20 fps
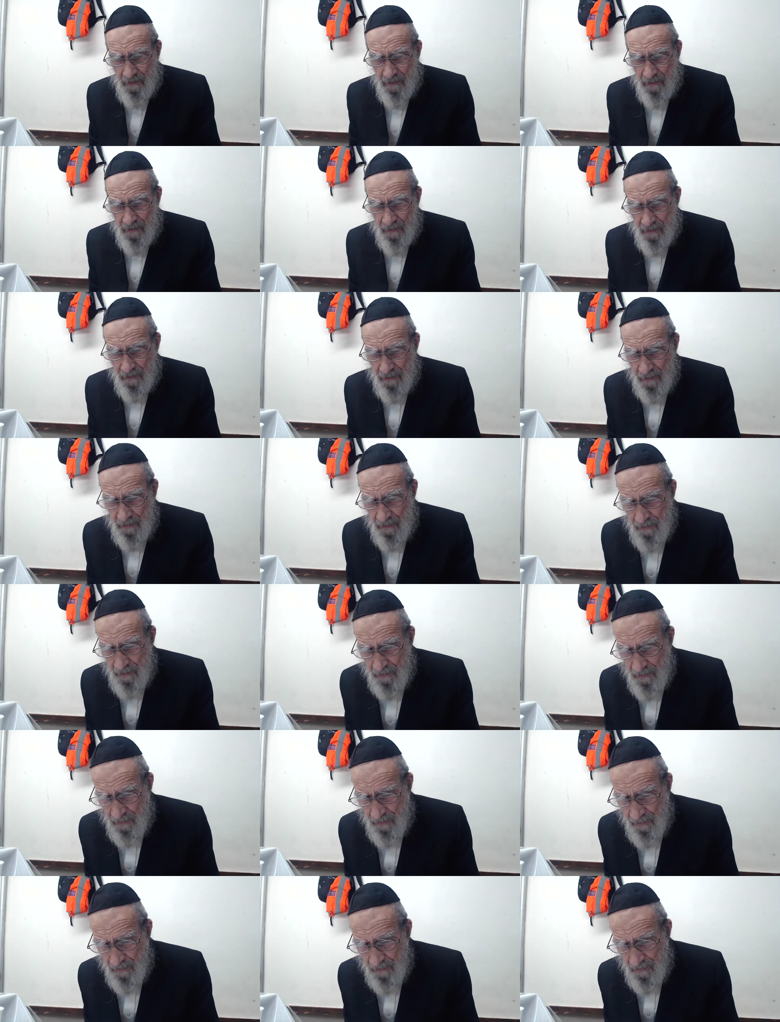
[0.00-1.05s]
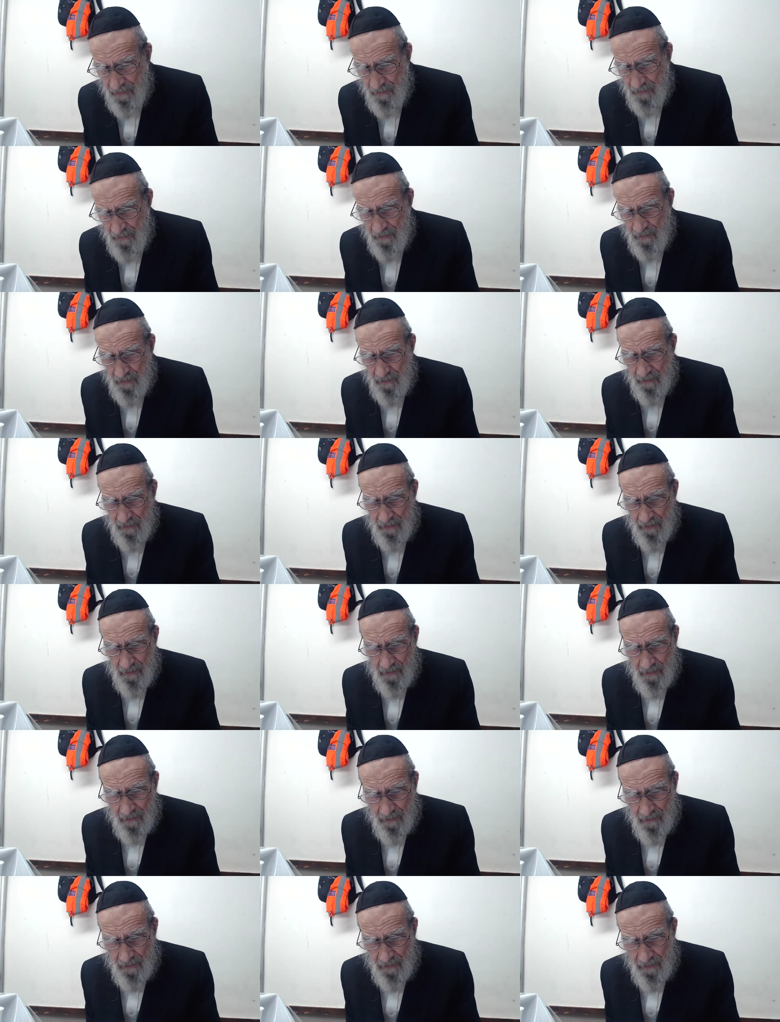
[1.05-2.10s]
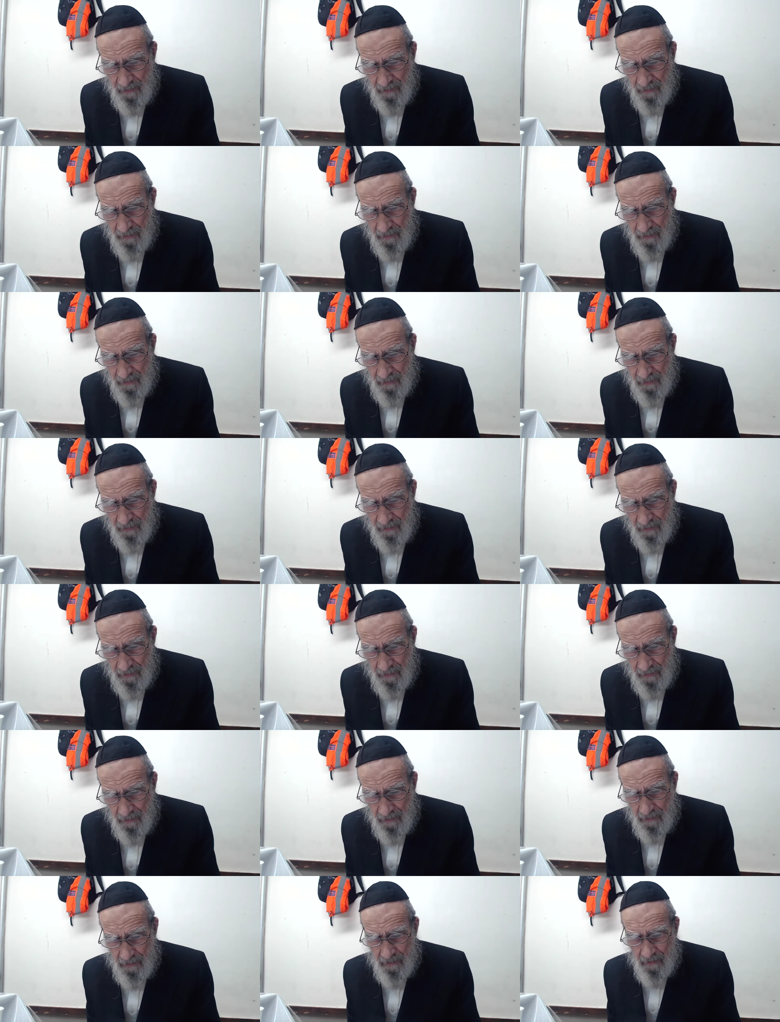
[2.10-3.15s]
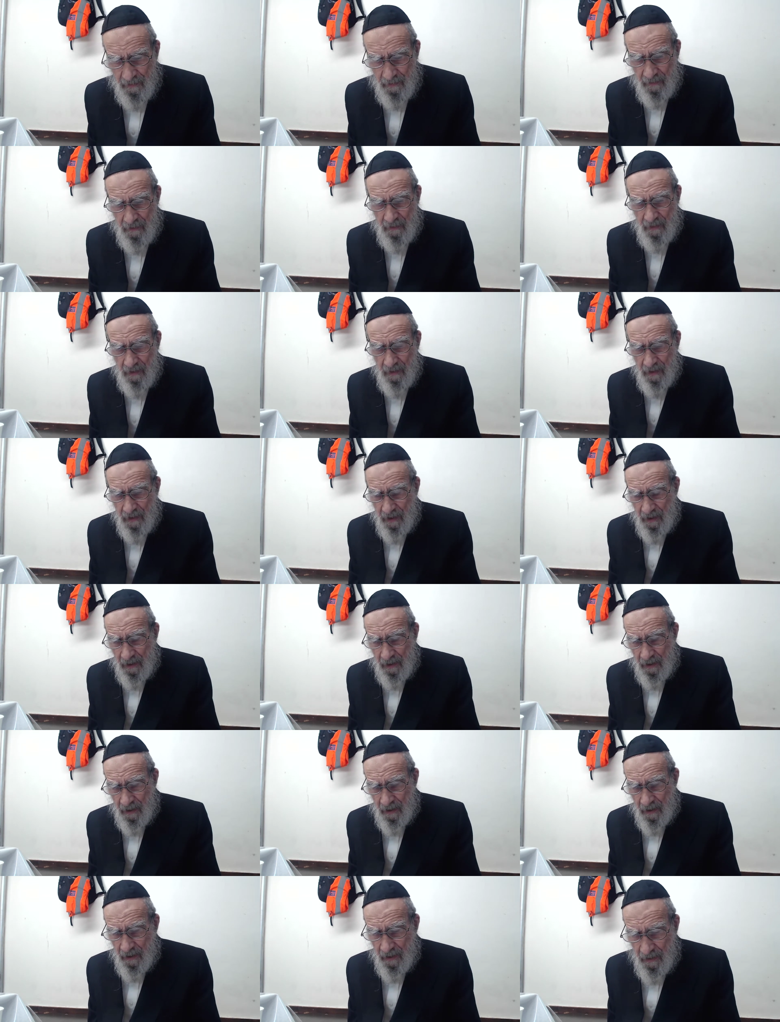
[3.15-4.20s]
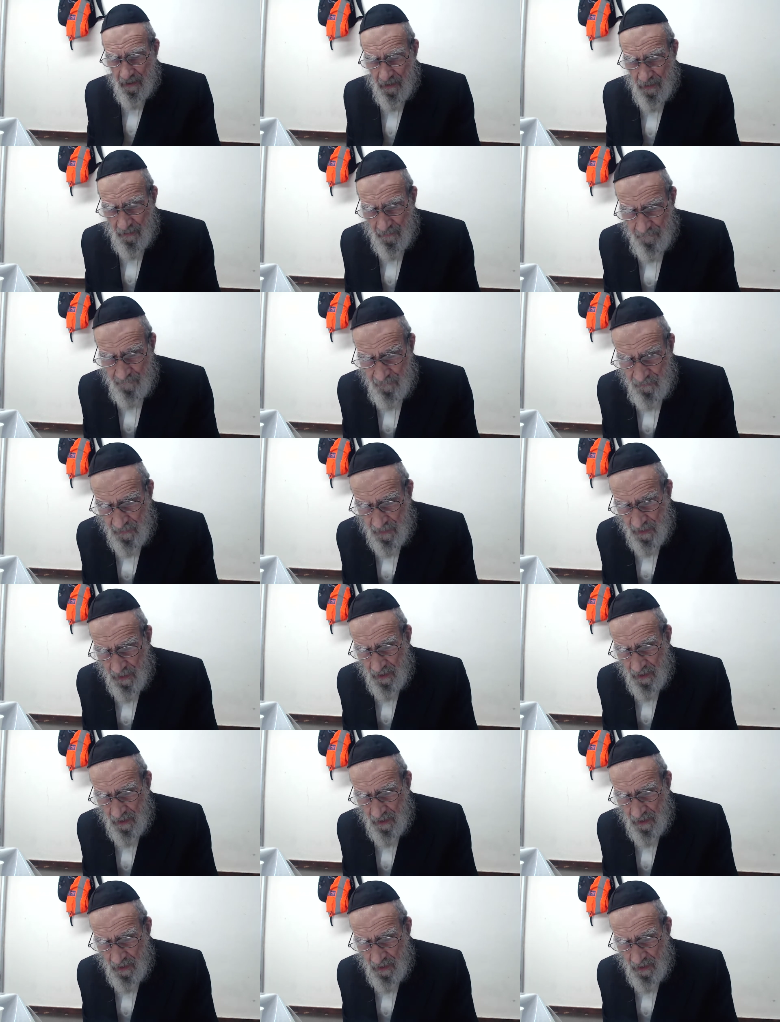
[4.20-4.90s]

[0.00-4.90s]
(no one is talking)